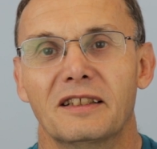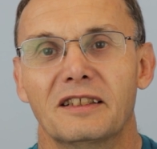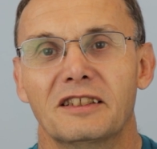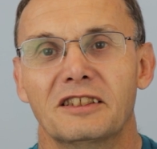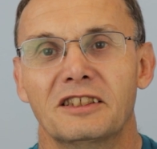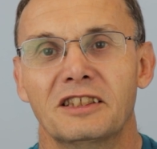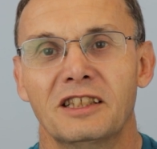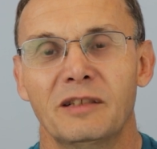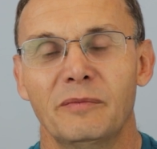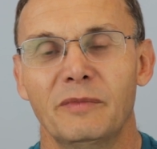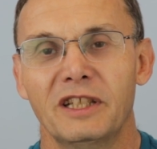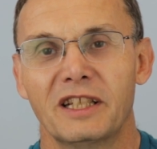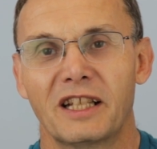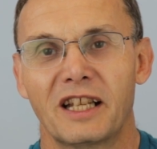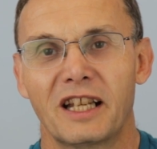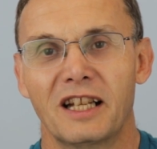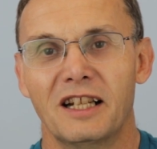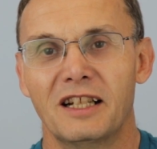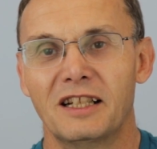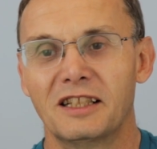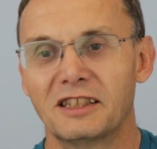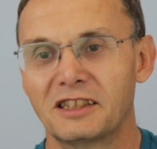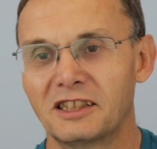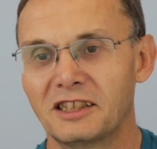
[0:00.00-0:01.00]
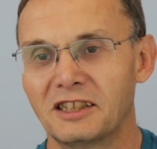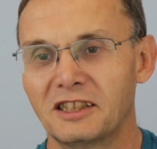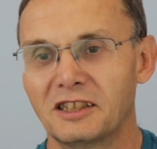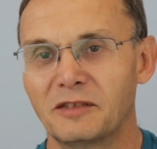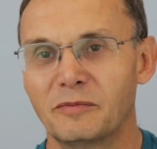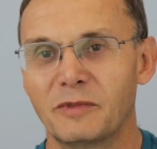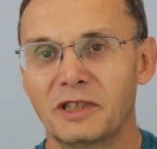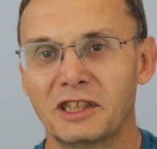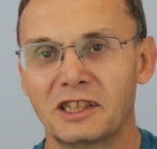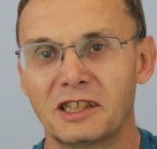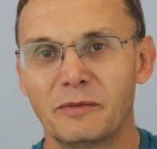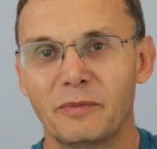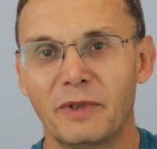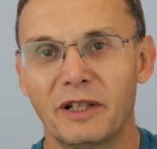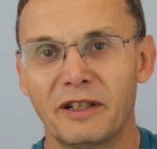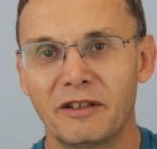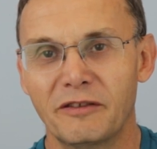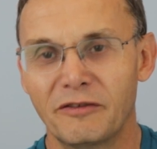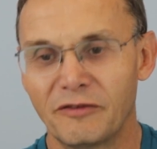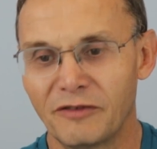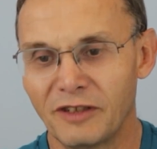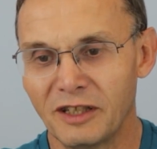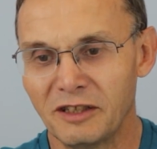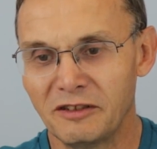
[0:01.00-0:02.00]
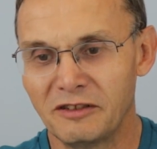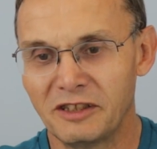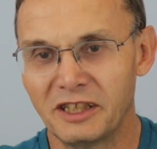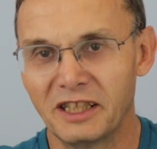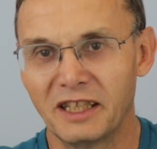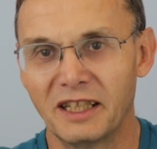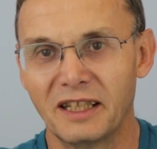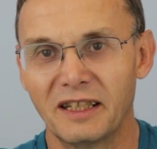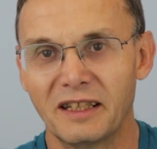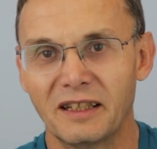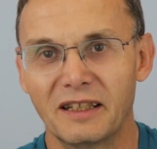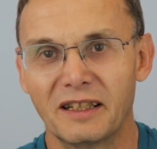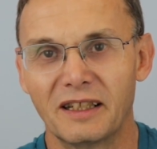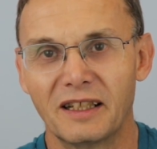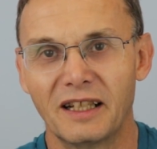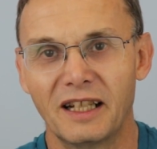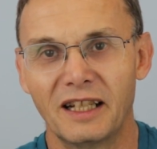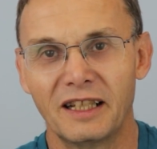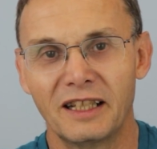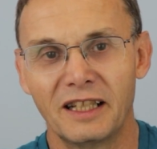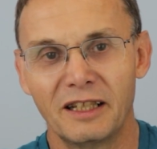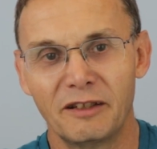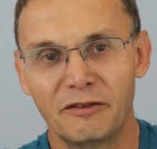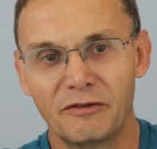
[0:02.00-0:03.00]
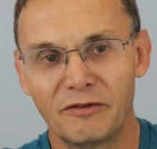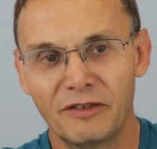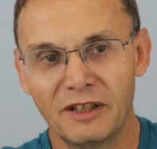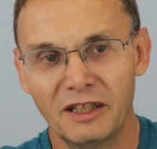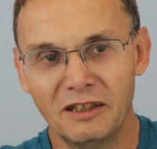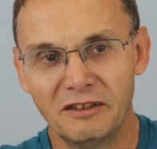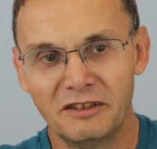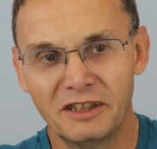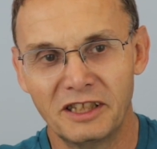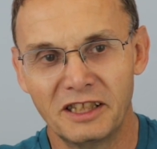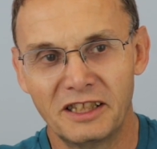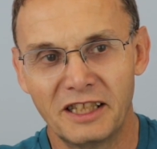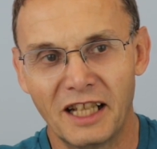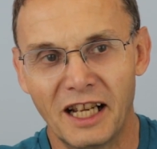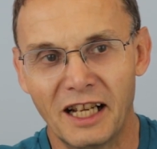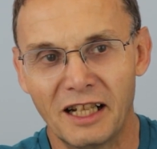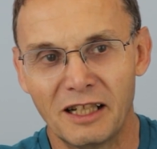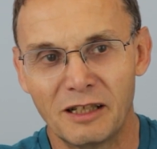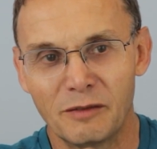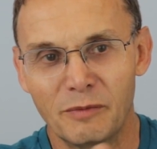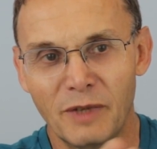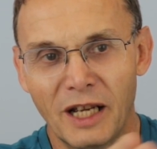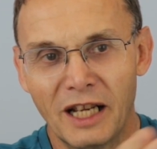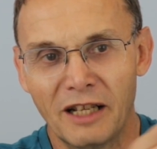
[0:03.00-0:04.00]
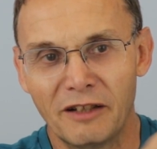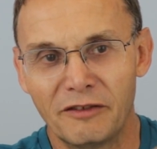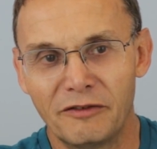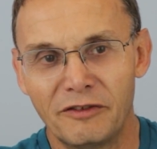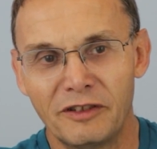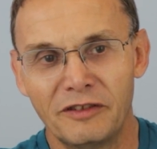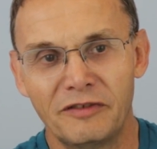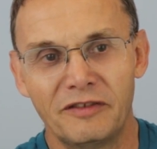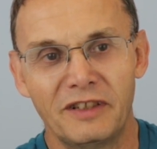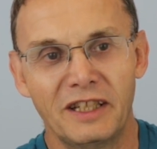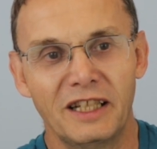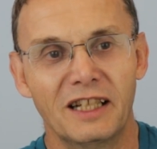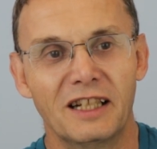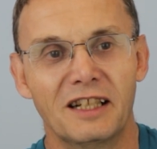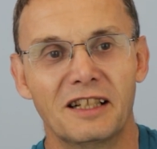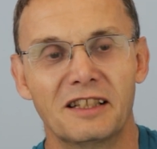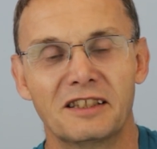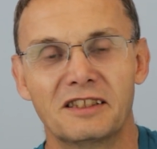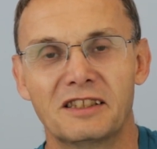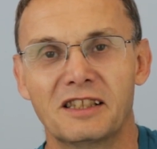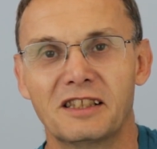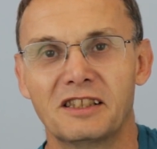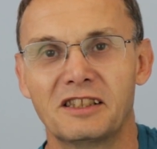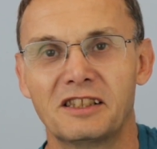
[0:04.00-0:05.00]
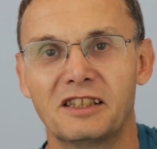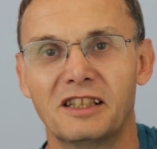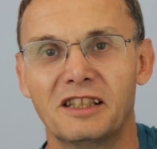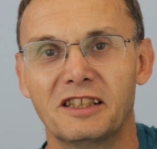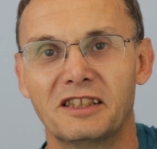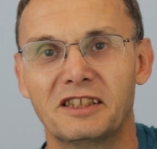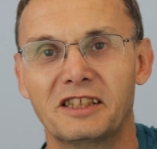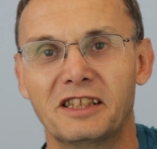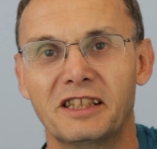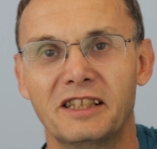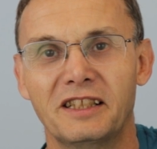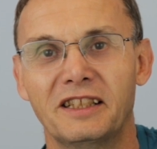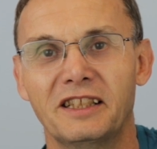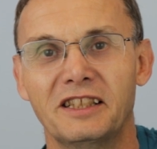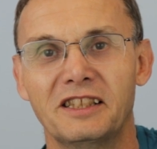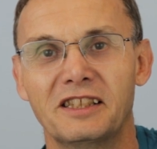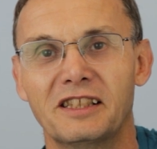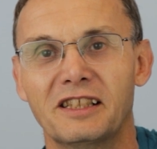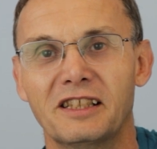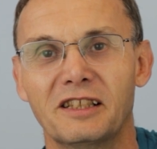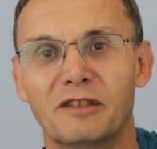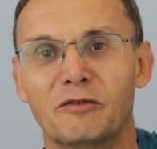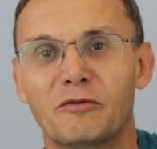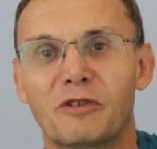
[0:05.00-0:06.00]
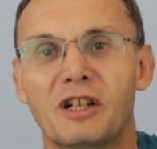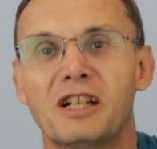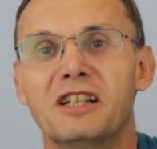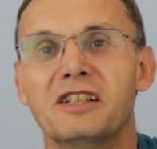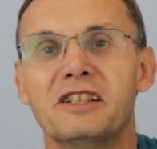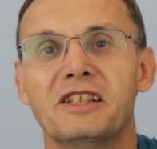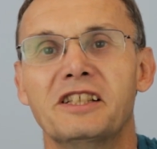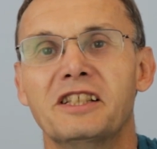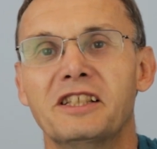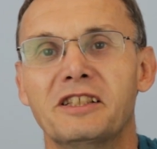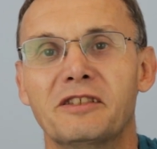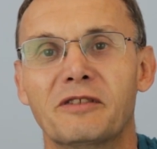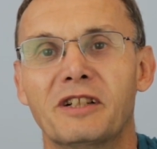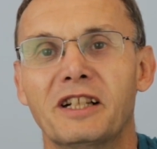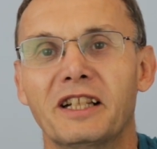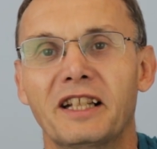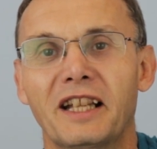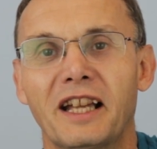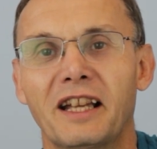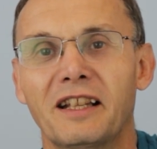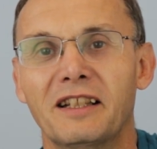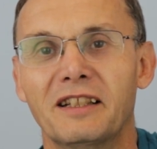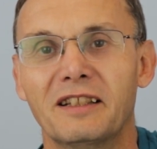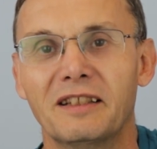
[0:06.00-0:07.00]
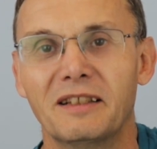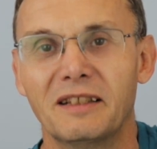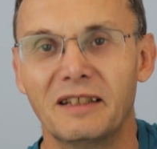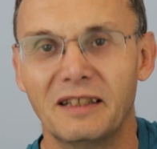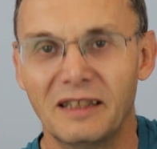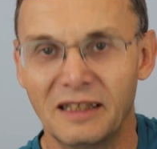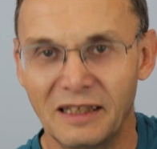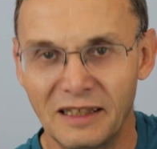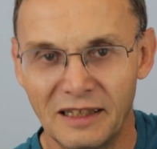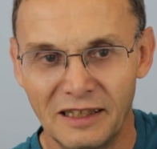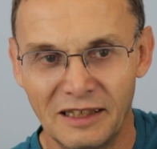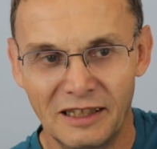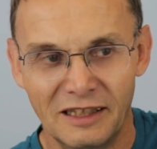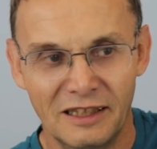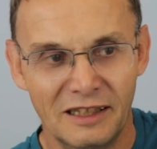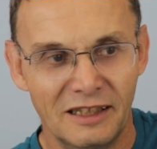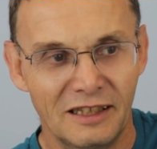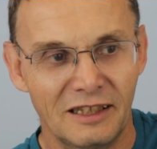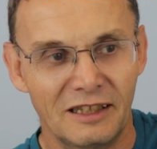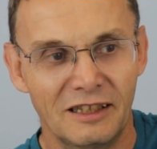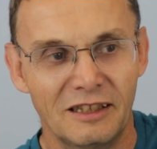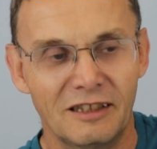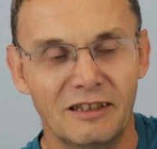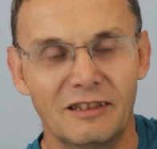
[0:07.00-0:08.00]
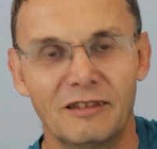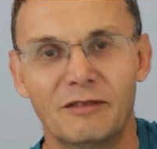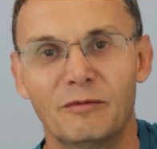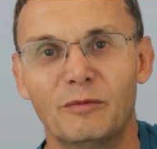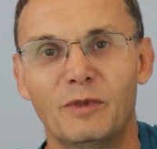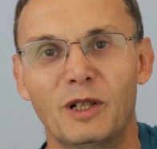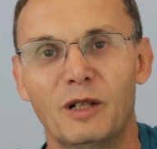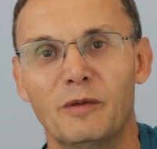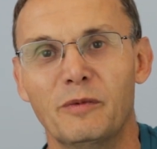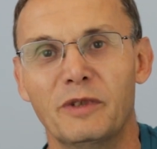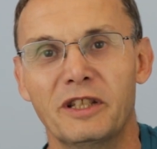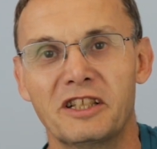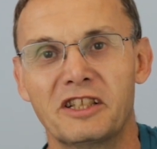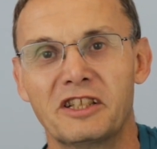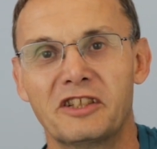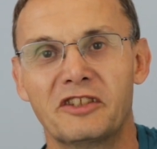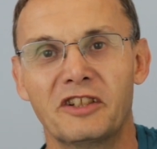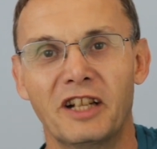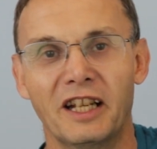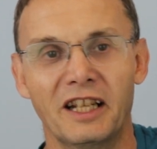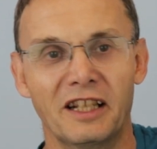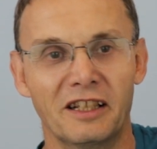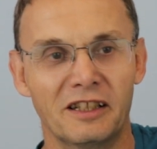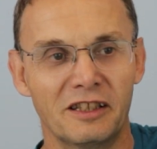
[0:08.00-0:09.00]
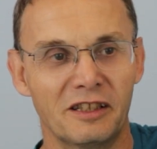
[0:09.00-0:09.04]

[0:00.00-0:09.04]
some of the casters must have been floating, and they floated down about 50 yards. I started seeing these little rises right down the bottom of the straight.